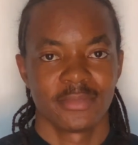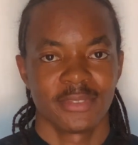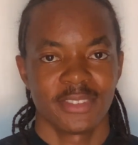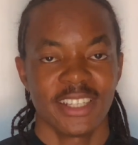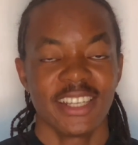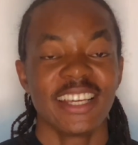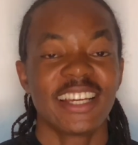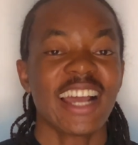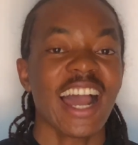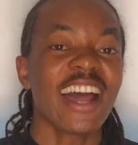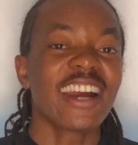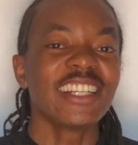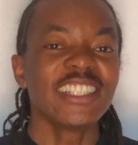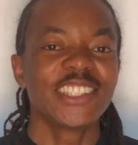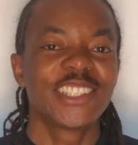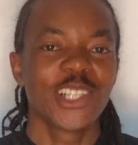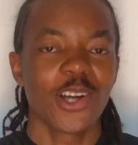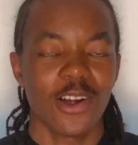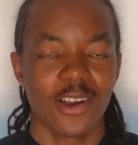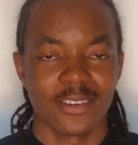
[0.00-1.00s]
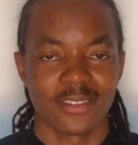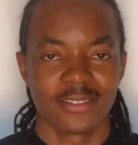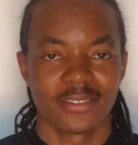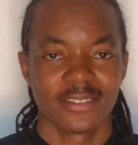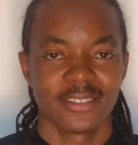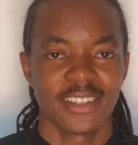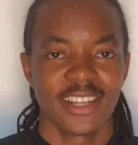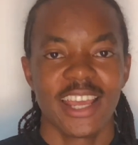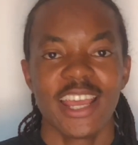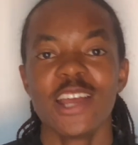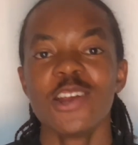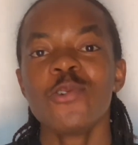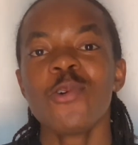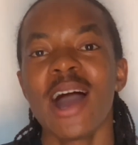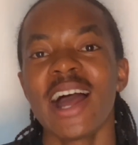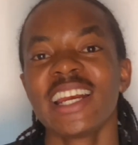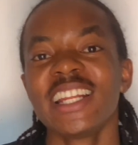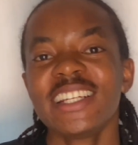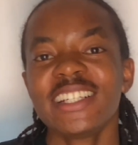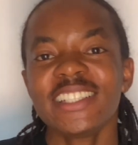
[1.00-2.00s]
Eka region,
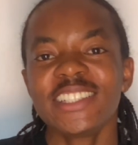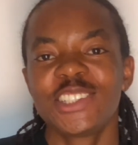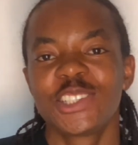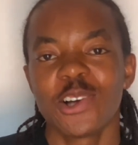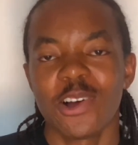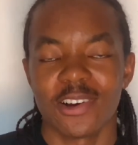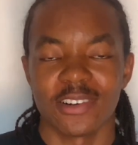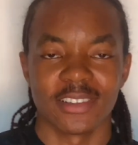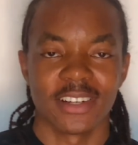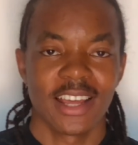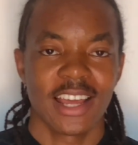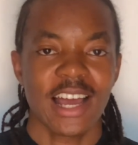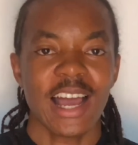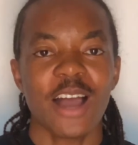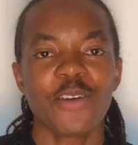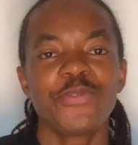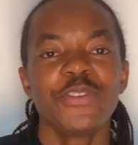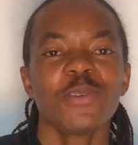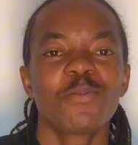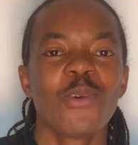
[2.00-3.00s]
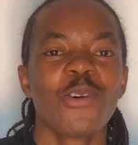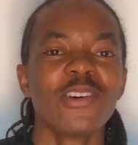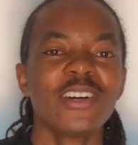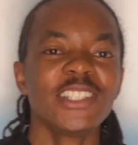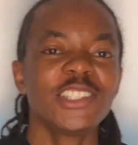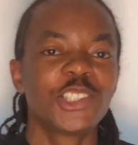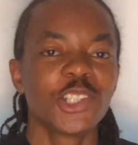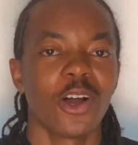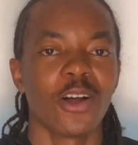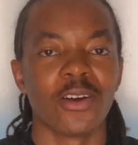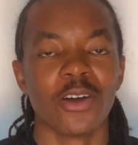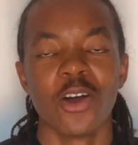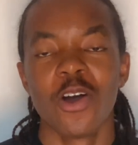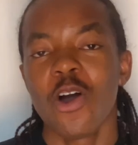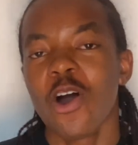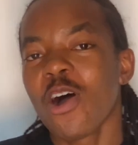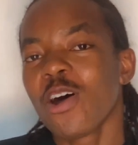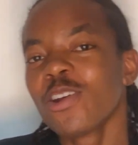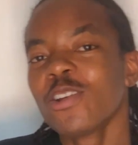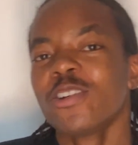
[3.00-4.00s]
Enuani region, Afikpo region,
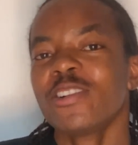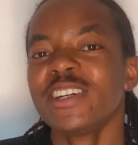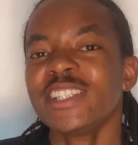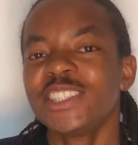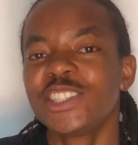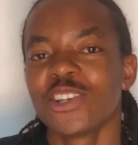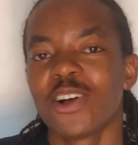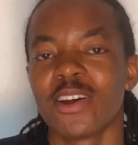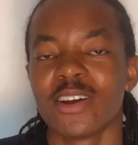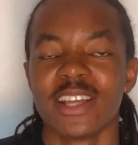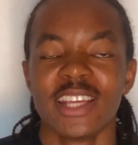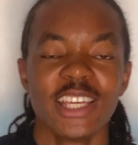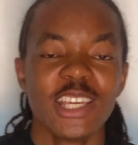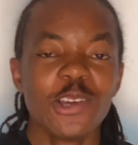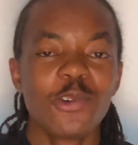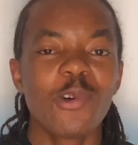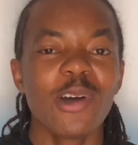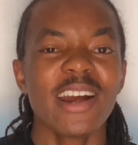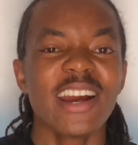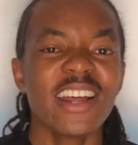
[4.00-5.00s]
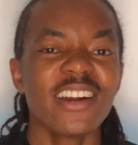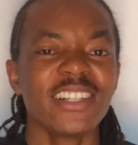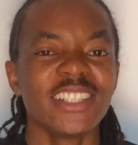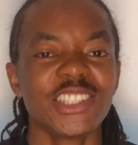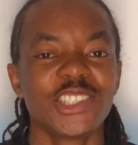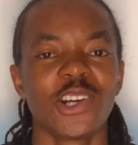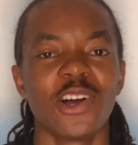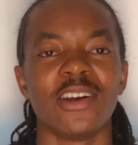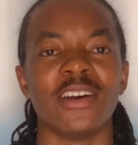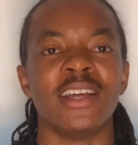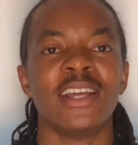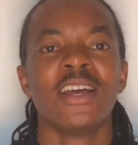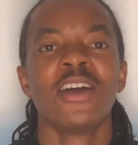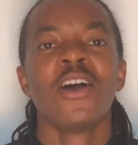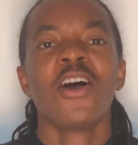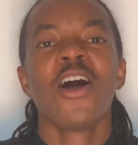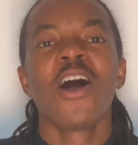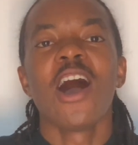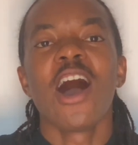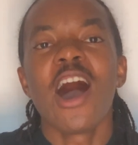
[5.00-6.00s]
Olu region, Ikwere region.
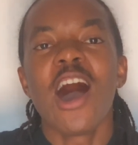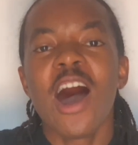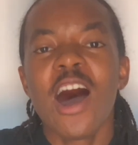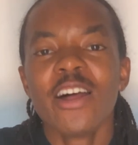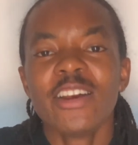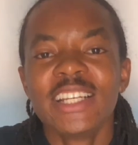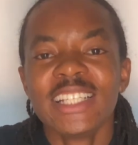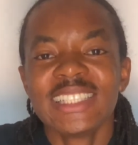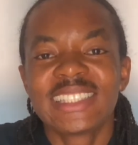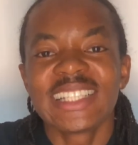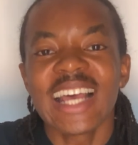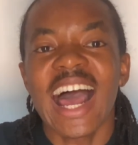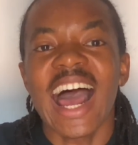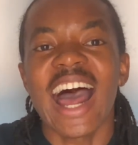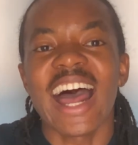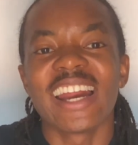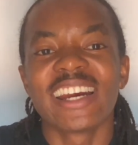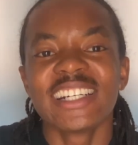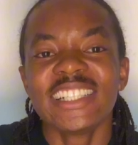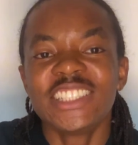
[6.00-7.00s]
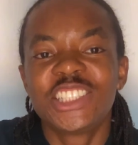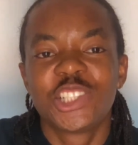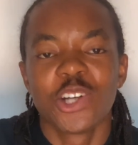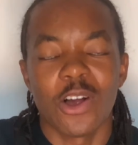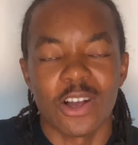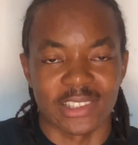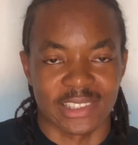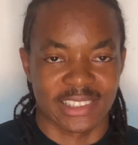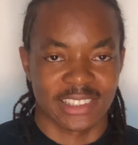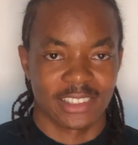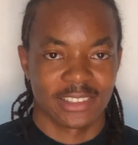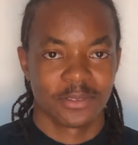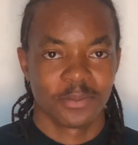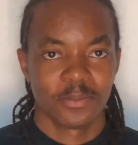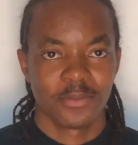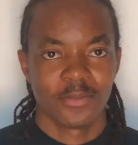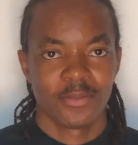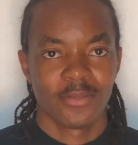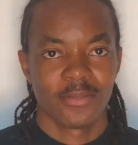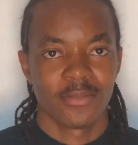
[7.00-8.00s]
All these are regions
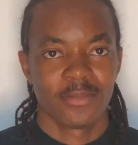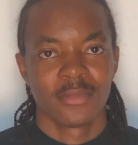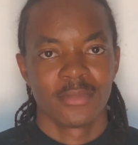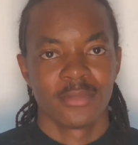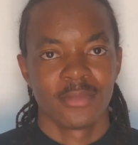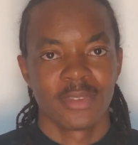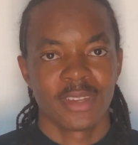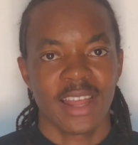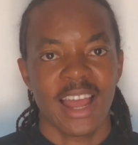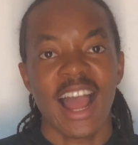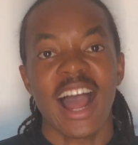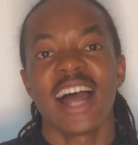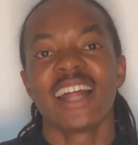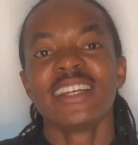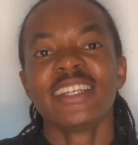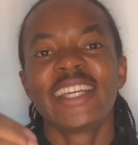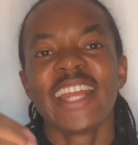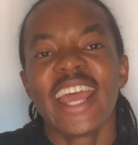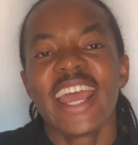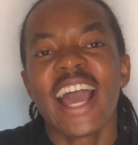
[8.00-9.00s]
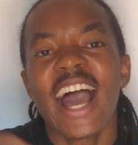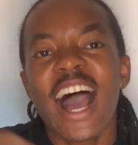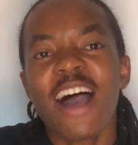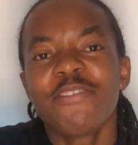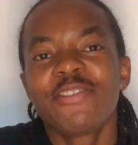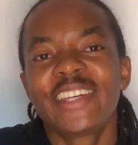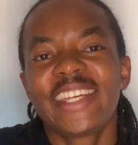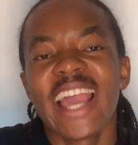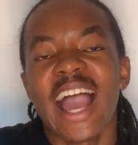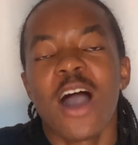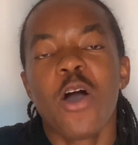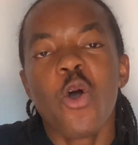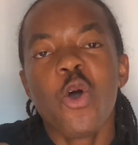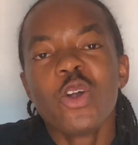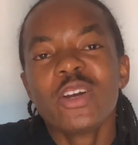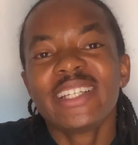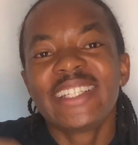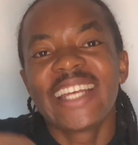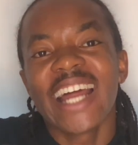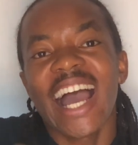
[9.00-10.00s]
and they have their
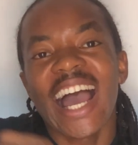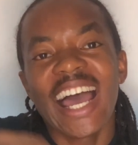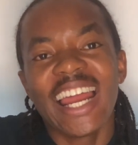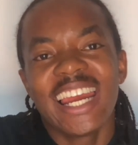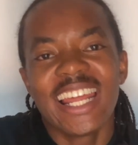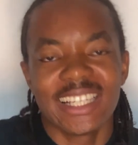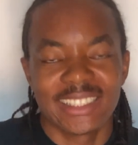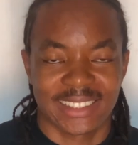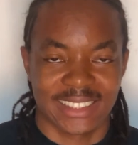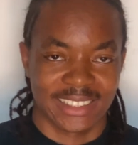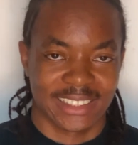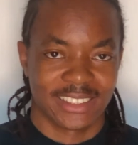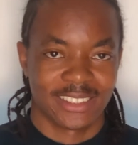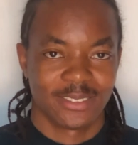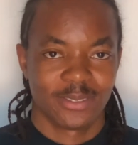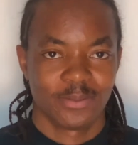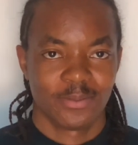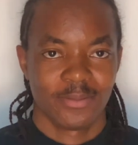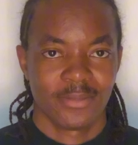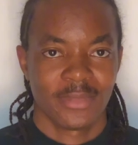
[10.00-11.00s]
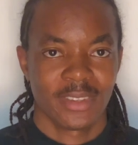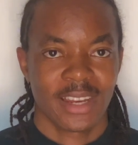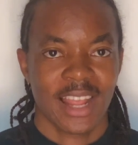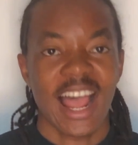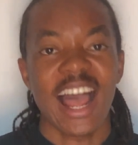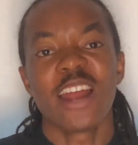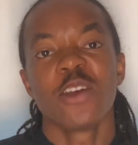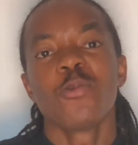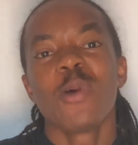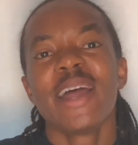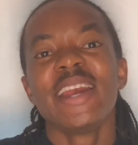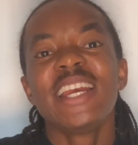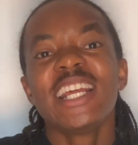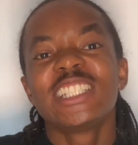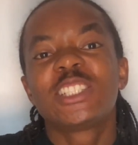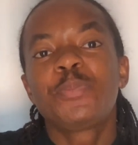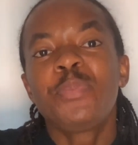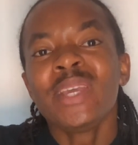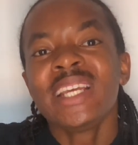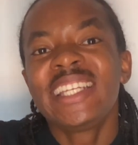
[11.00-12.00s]
own dialects. And when
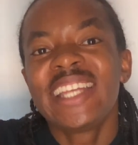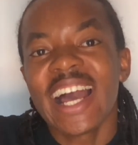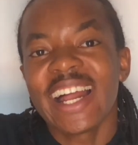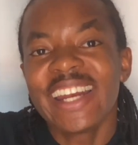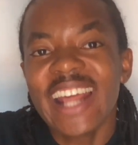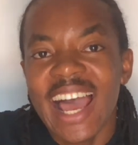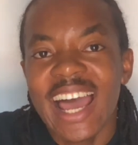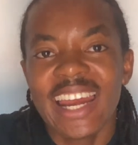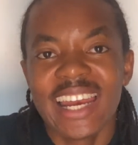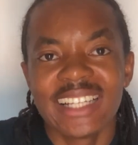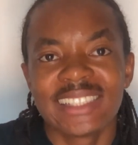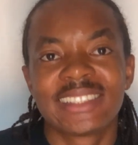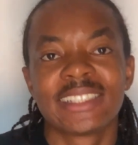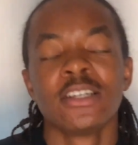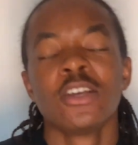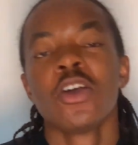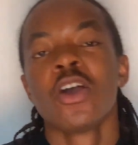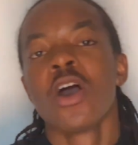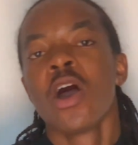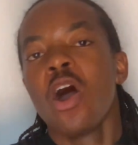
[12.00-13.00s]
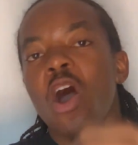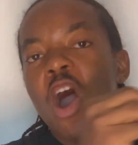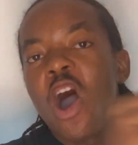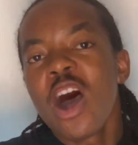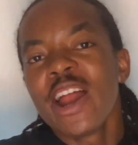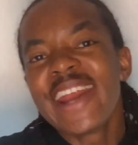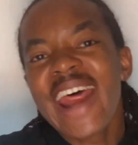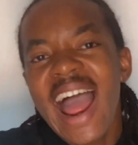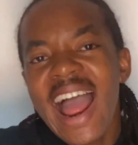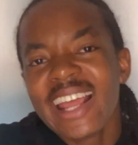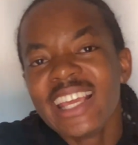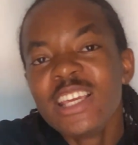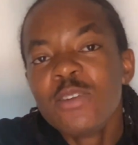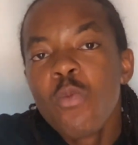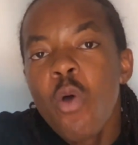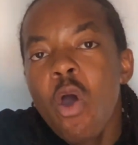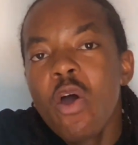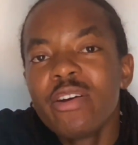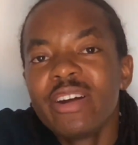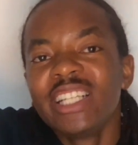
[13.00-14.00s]
they speak their dialects, other
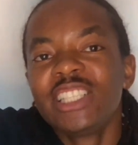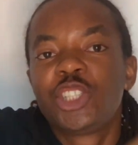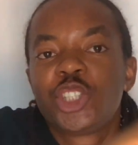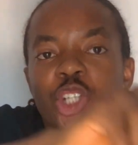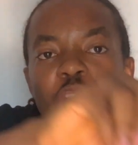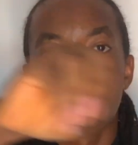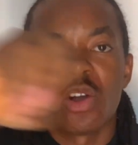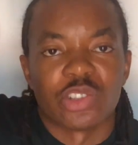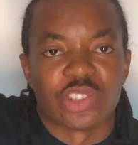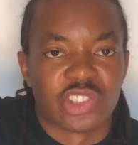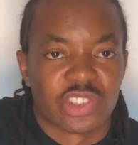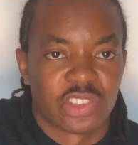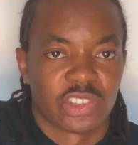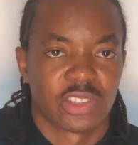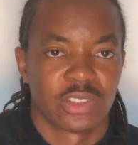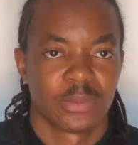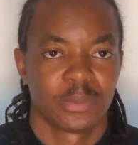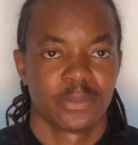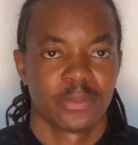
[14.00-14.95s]
Igbo regions